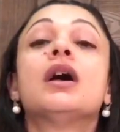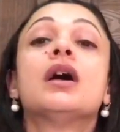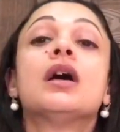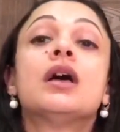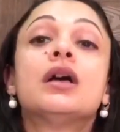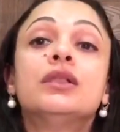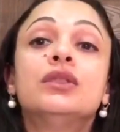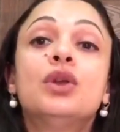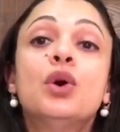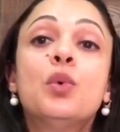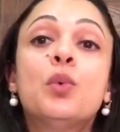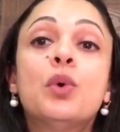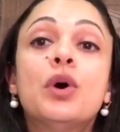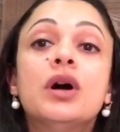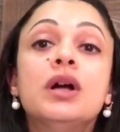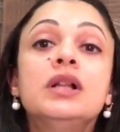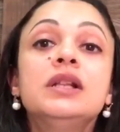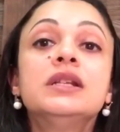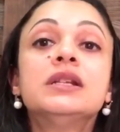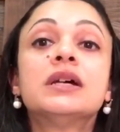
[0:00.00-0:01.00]
The
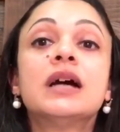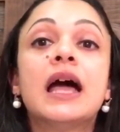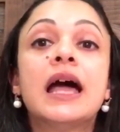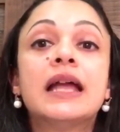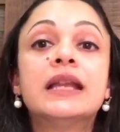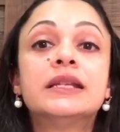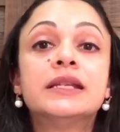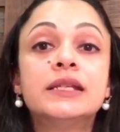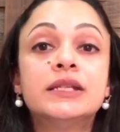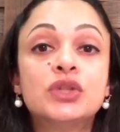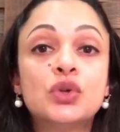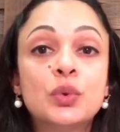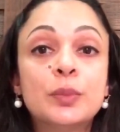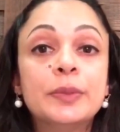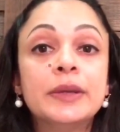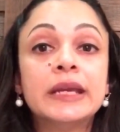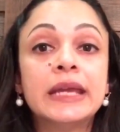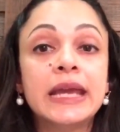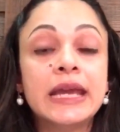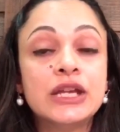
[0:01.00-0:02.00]
World
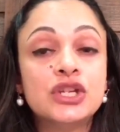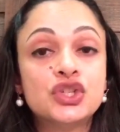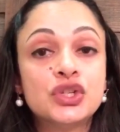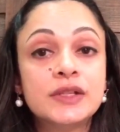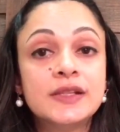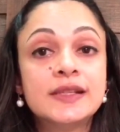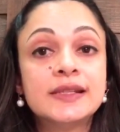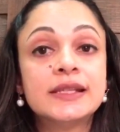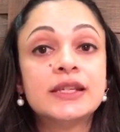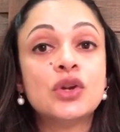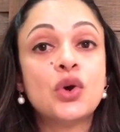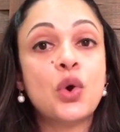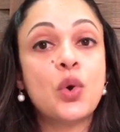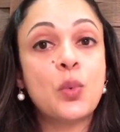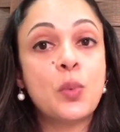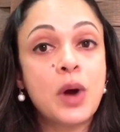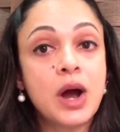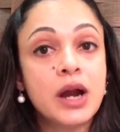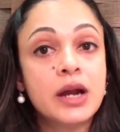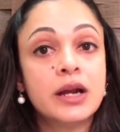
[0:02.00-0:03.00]
Anti-Doping Agency or
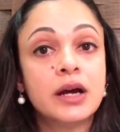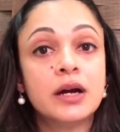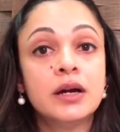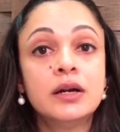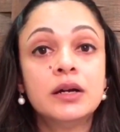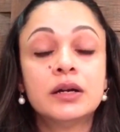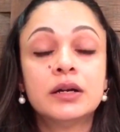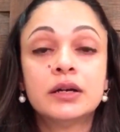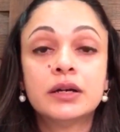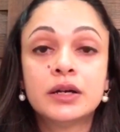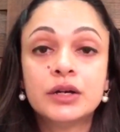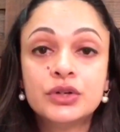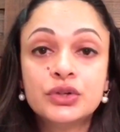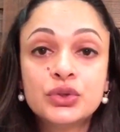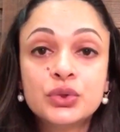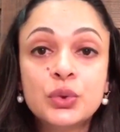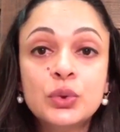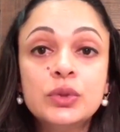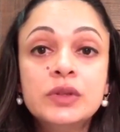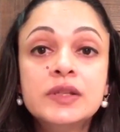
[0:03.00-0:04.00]
WADA
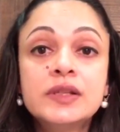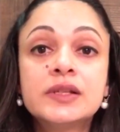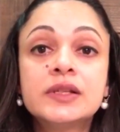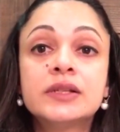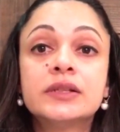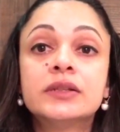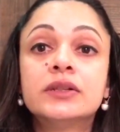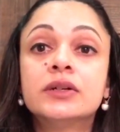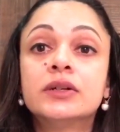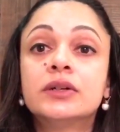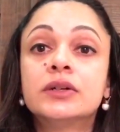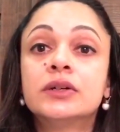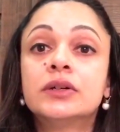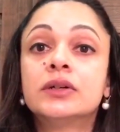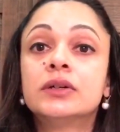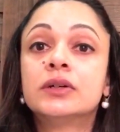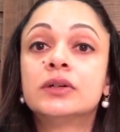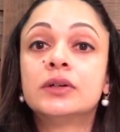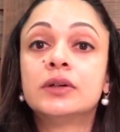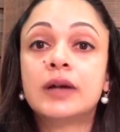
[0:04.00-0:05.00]
controls
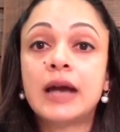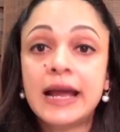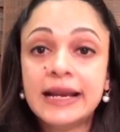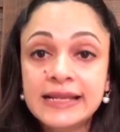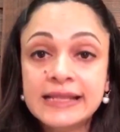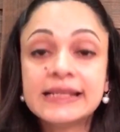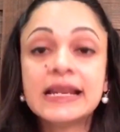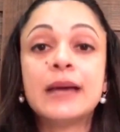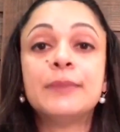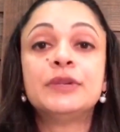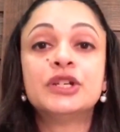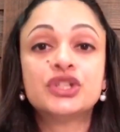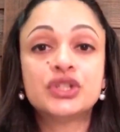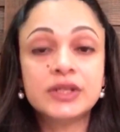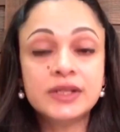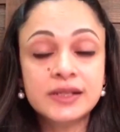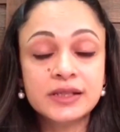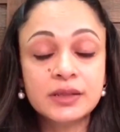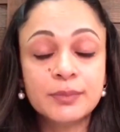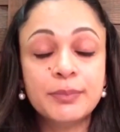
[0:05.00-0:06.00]
and
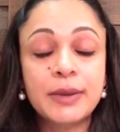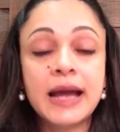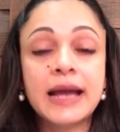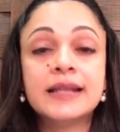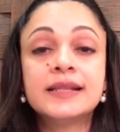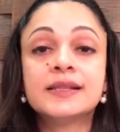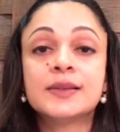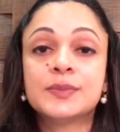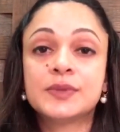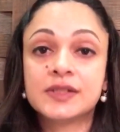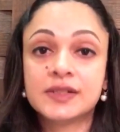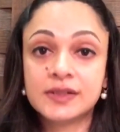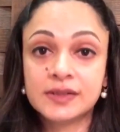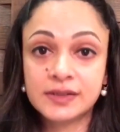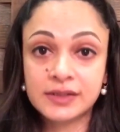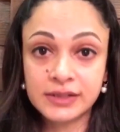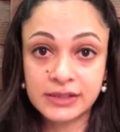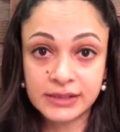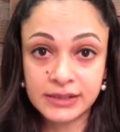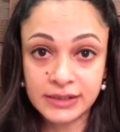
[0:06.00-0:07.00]
establishes the banned
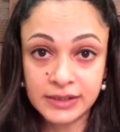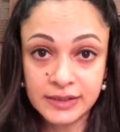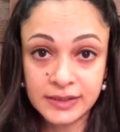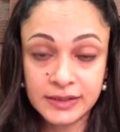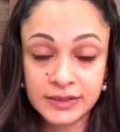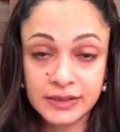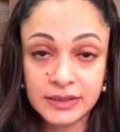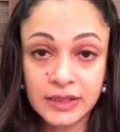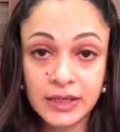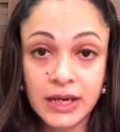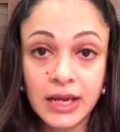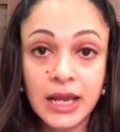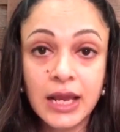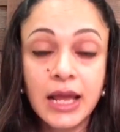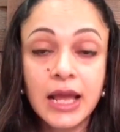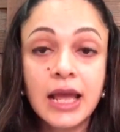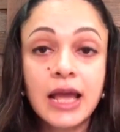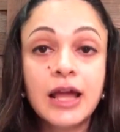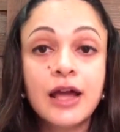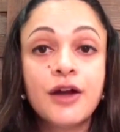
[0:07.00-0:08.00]
substances list
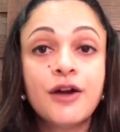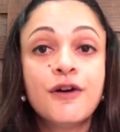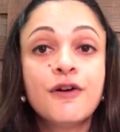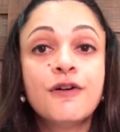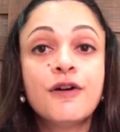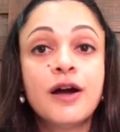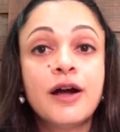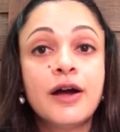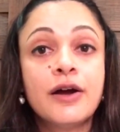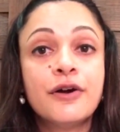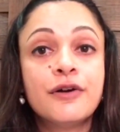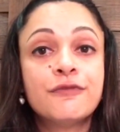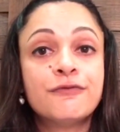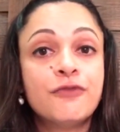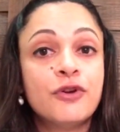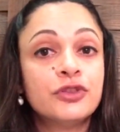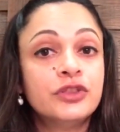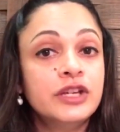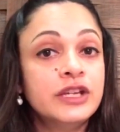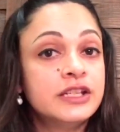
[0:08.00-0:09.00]

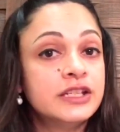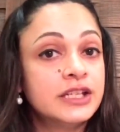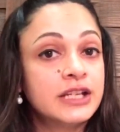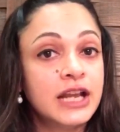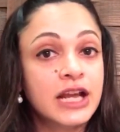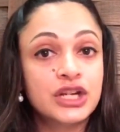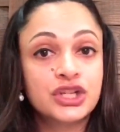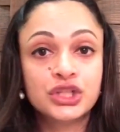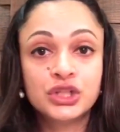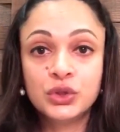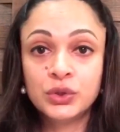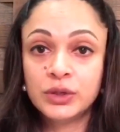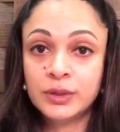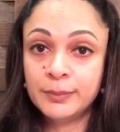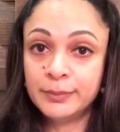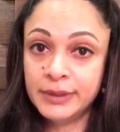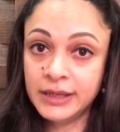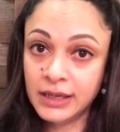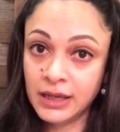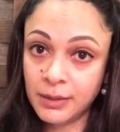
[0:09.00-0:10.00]
for the International
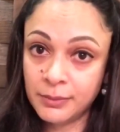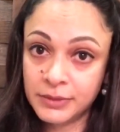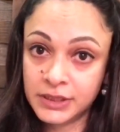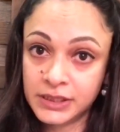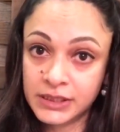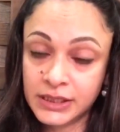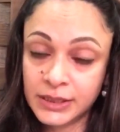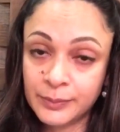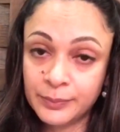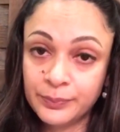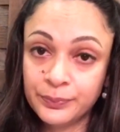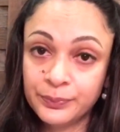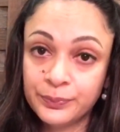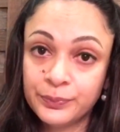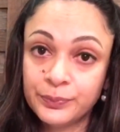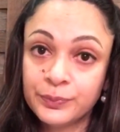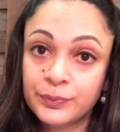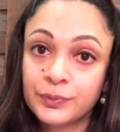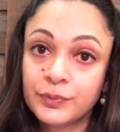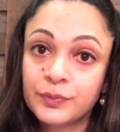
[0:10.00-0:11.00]
Olympic Committee.
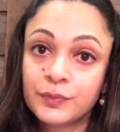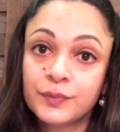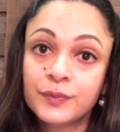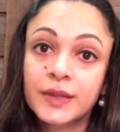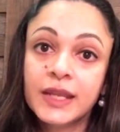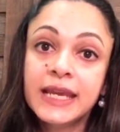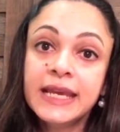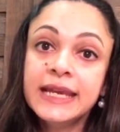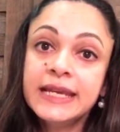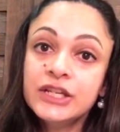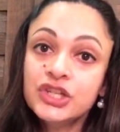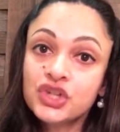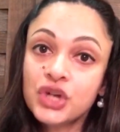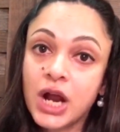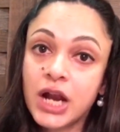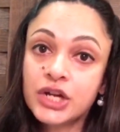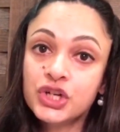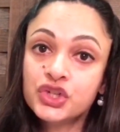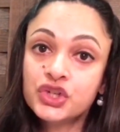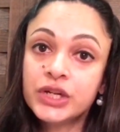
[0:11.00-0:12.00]
Each
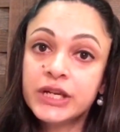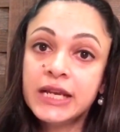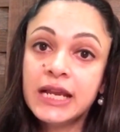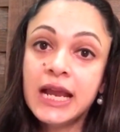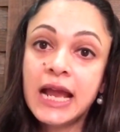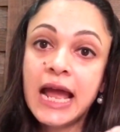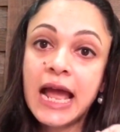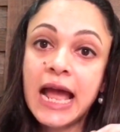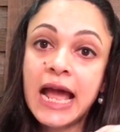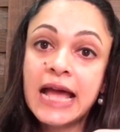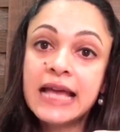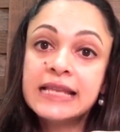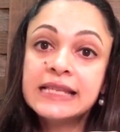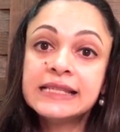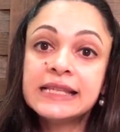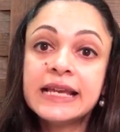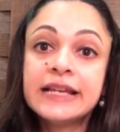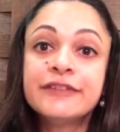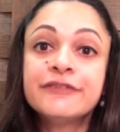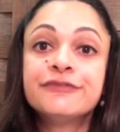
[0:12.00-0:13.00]
country
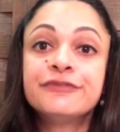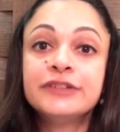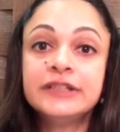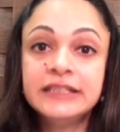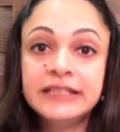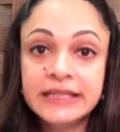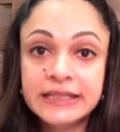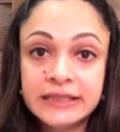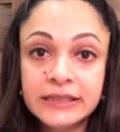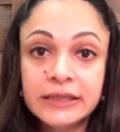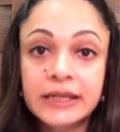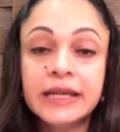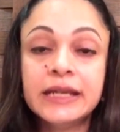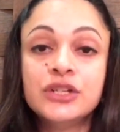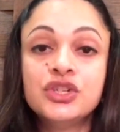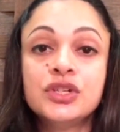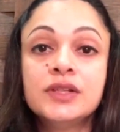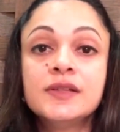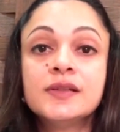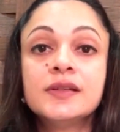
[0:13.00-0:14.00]
has an affiliated
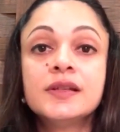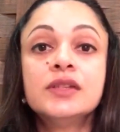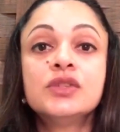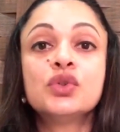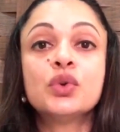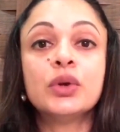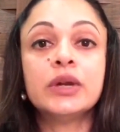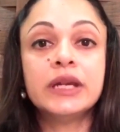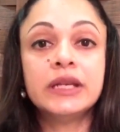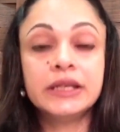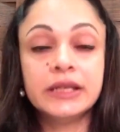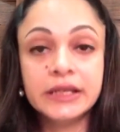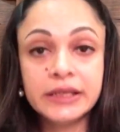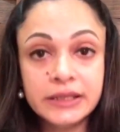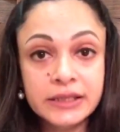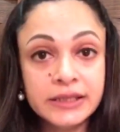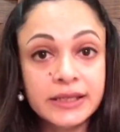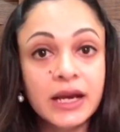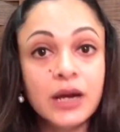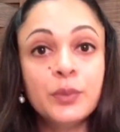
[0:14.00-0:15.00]
agency. So, in
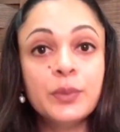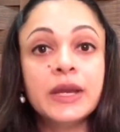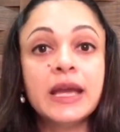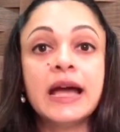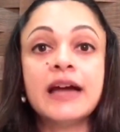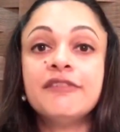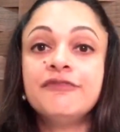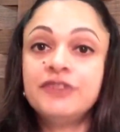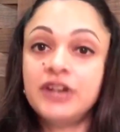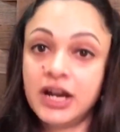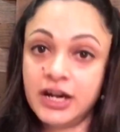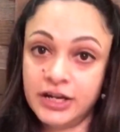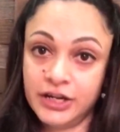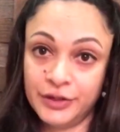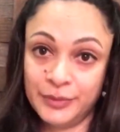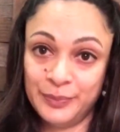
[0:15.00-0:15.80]
India we have NADA.